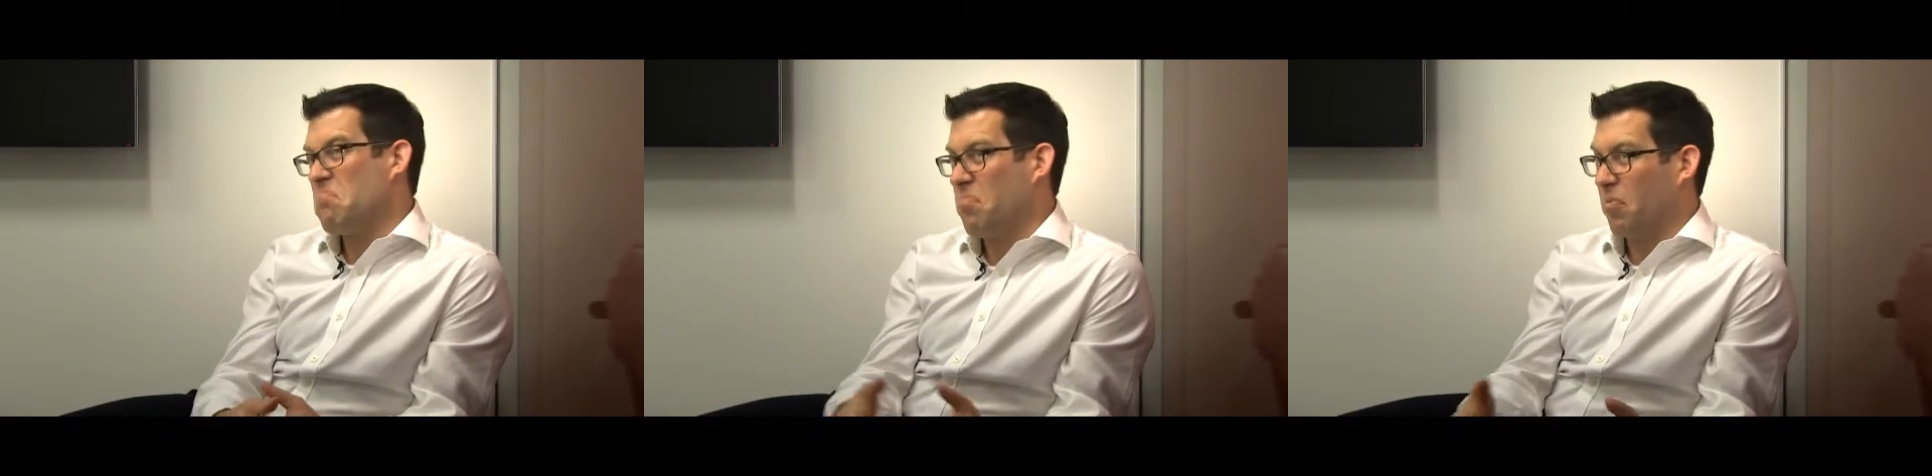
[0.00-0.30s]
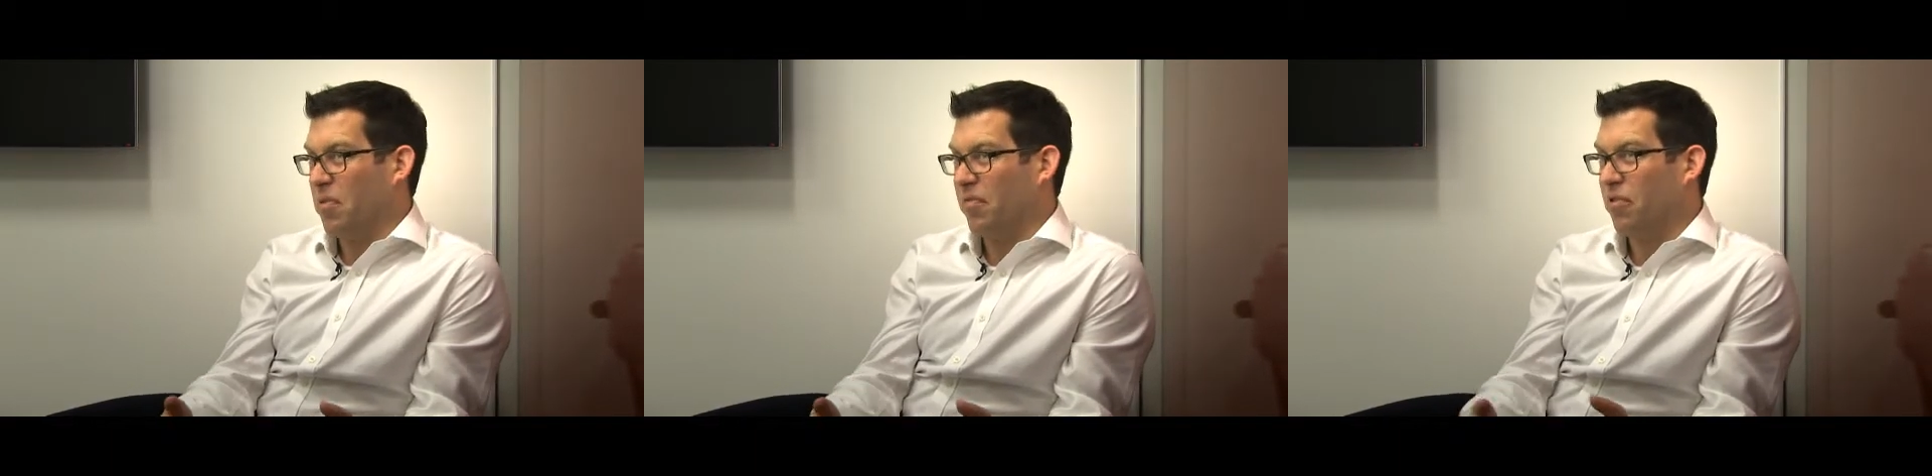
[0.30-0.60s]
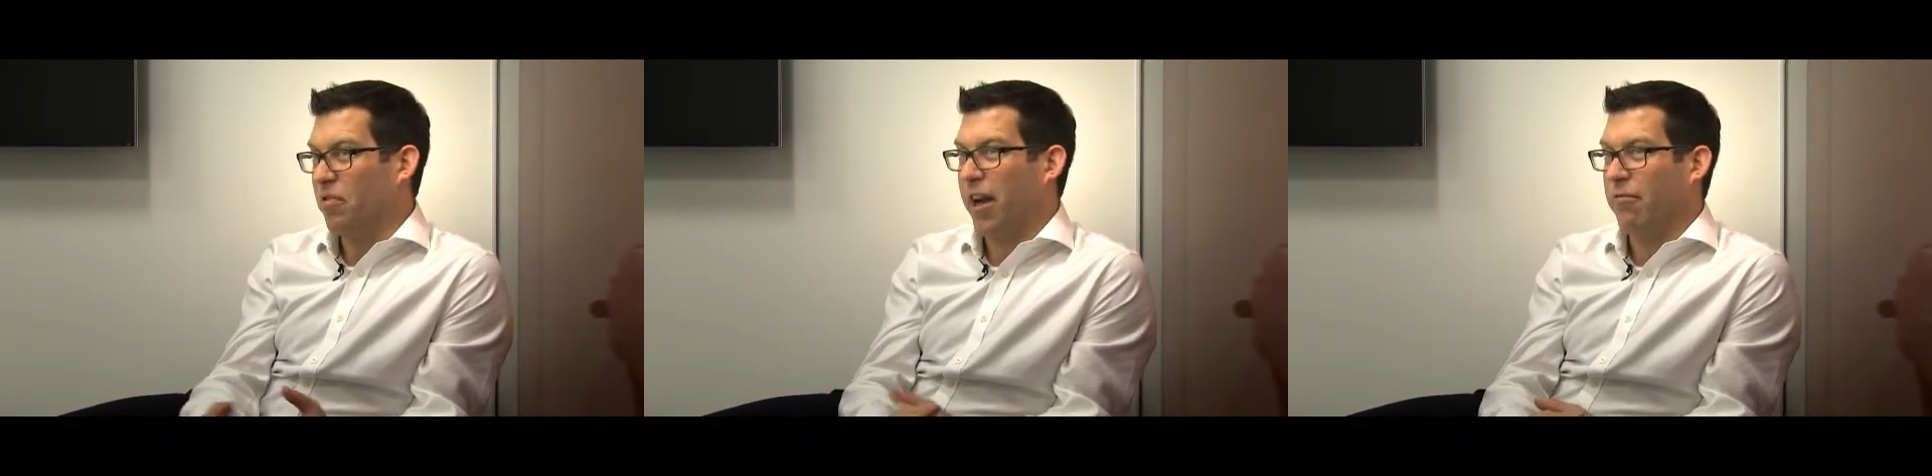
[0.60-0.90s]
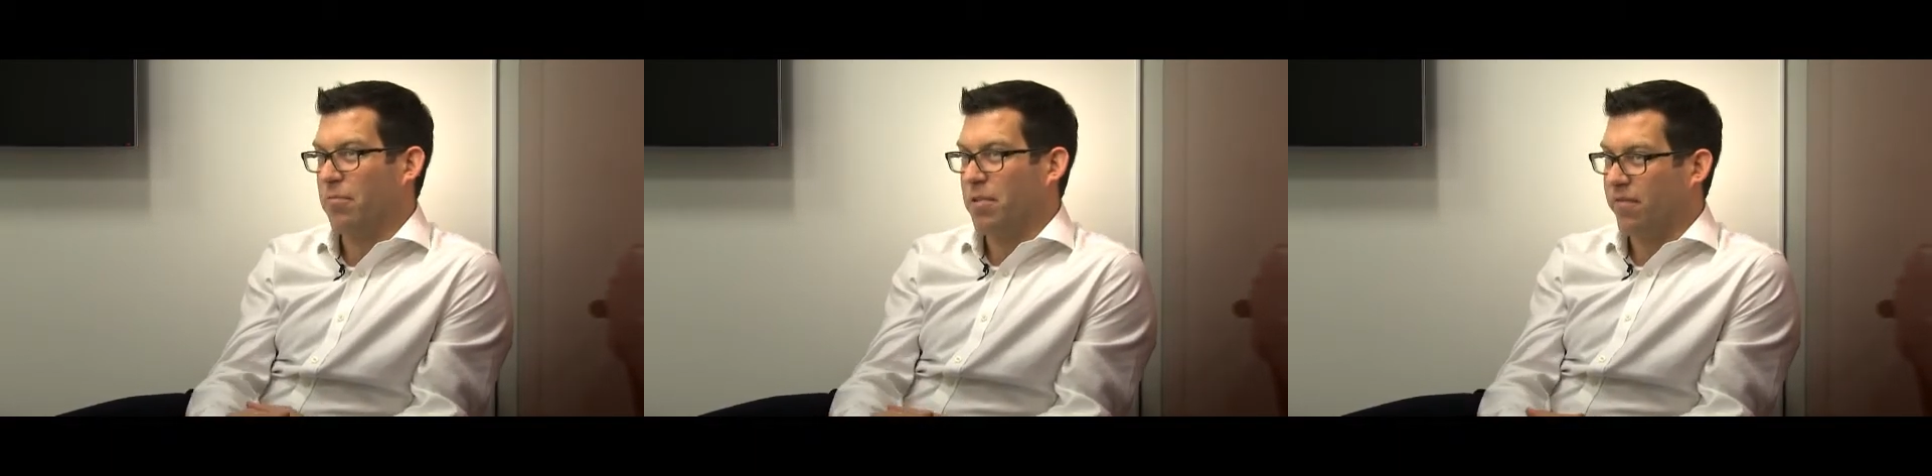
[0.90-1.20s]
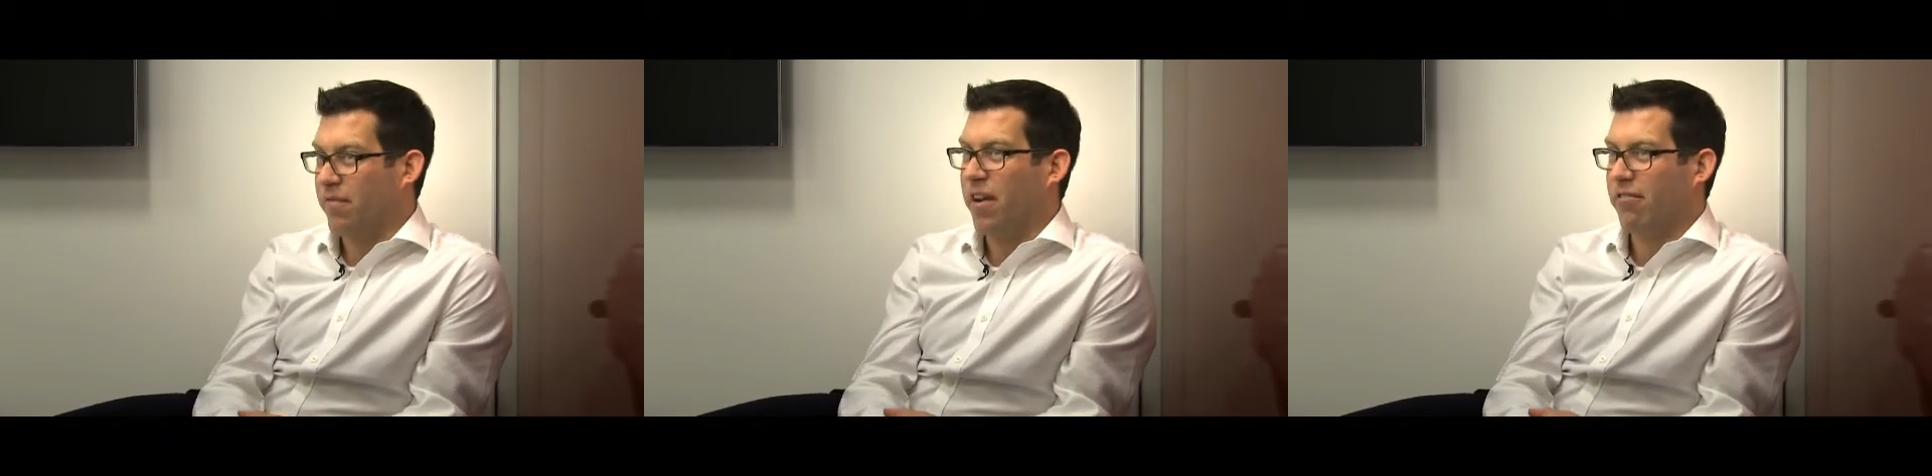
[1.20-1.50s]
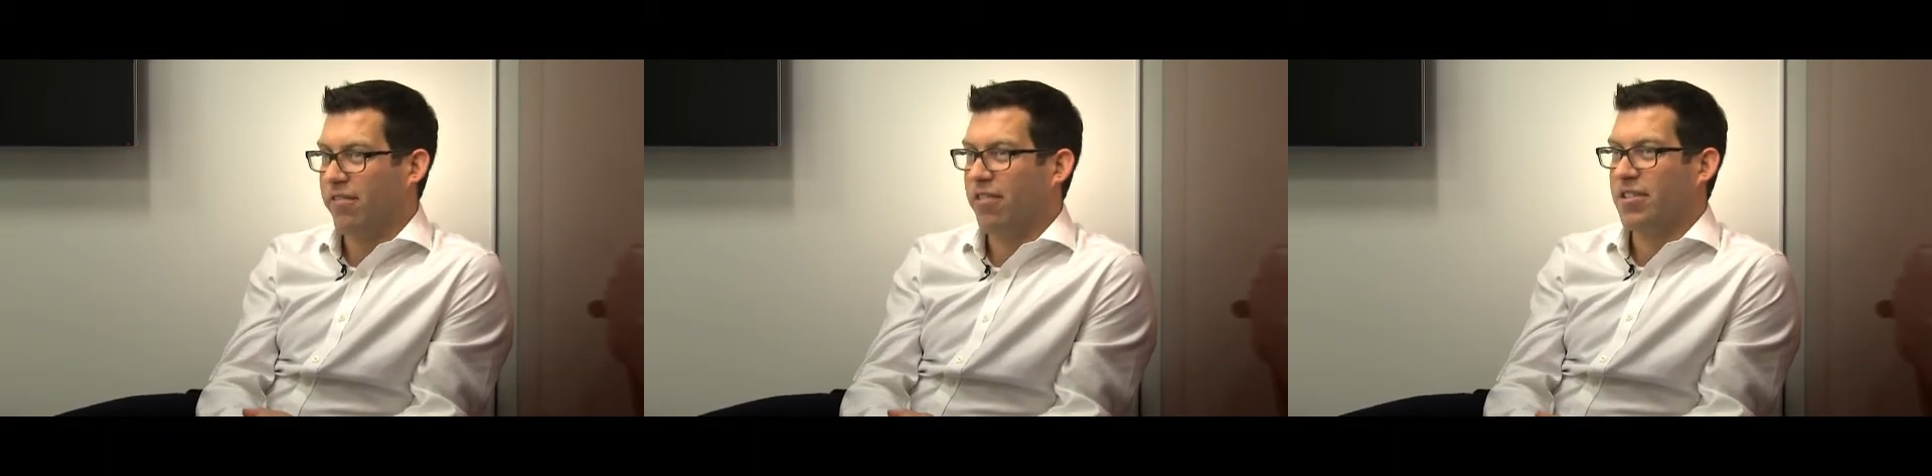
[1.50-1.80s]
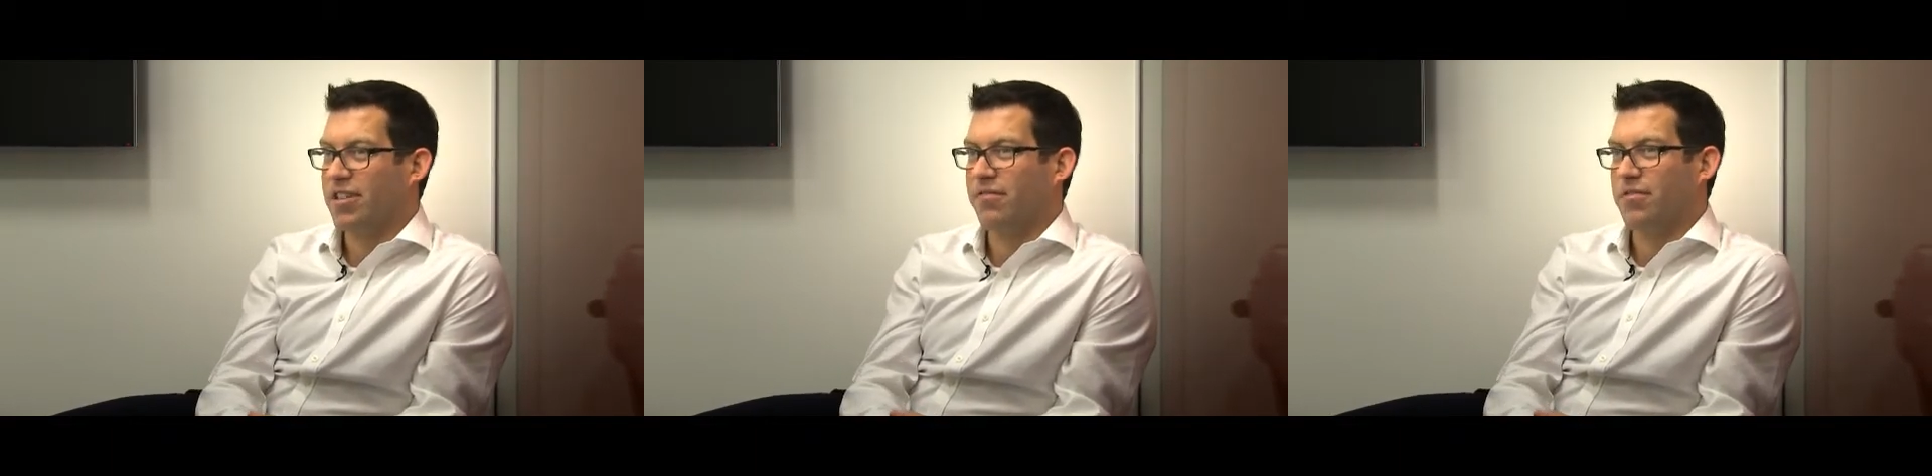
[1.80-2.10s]
but before that would be very, very
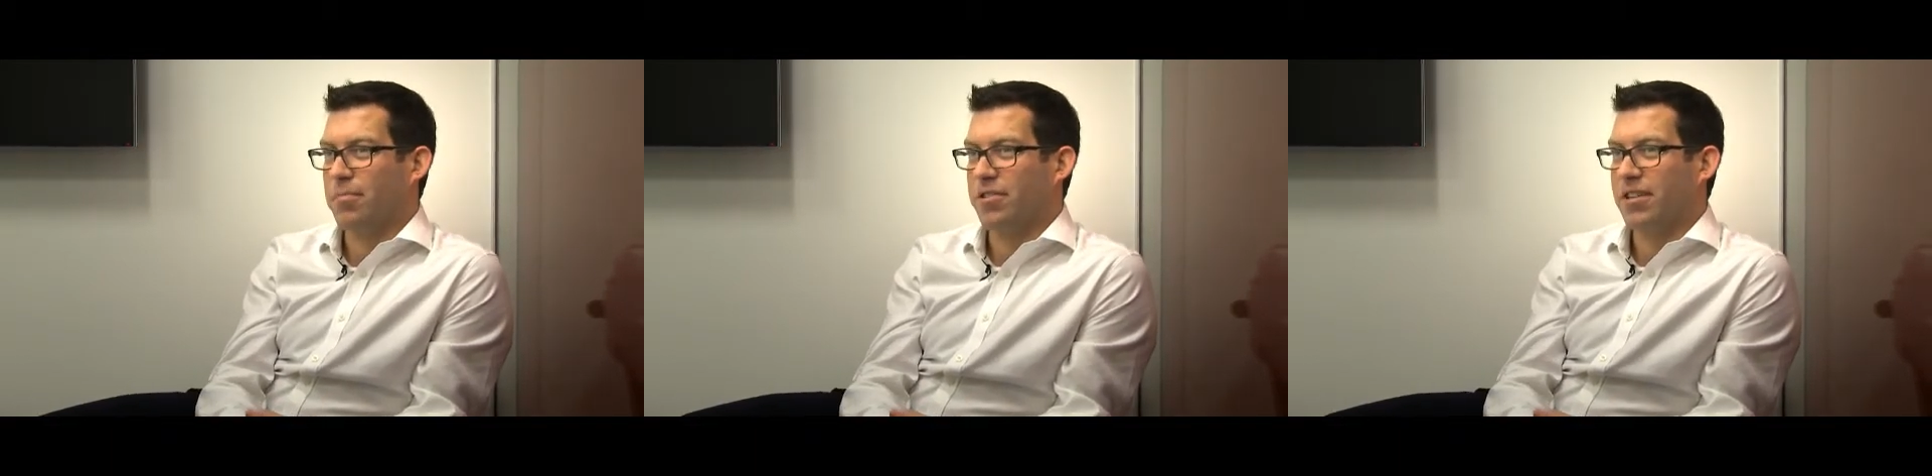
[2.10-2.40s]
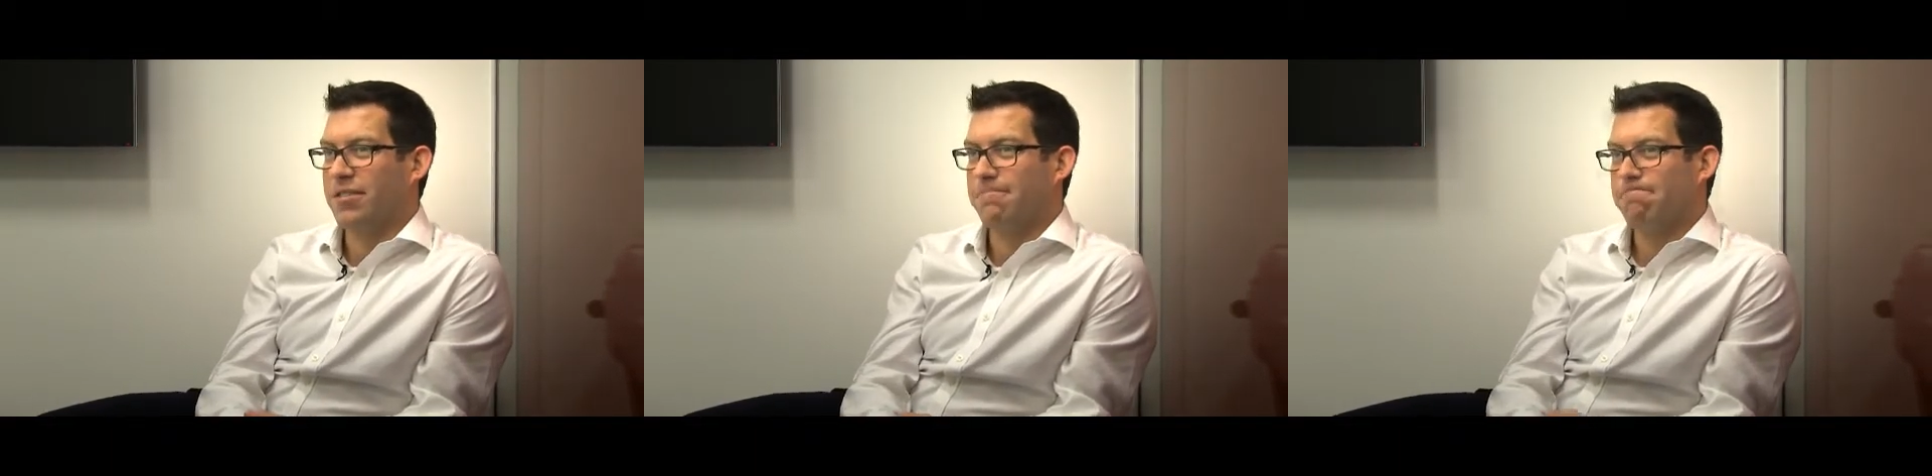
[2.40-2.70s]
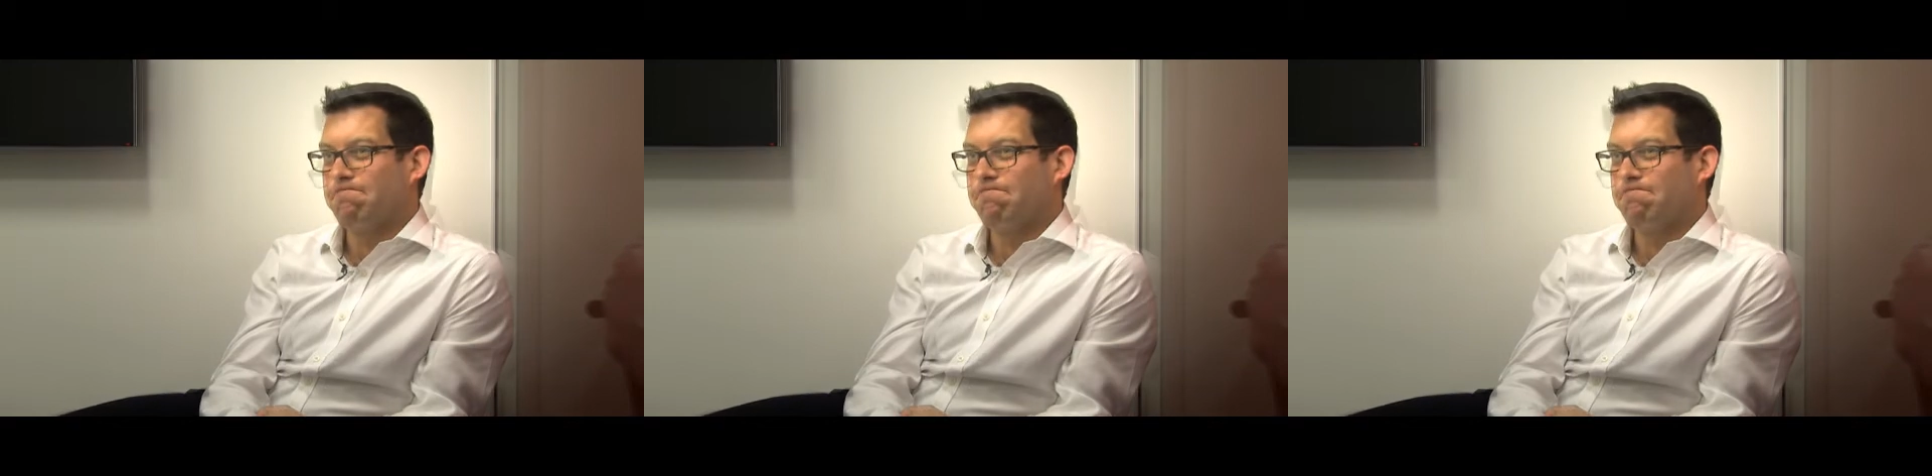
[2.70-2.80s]
tough to predict.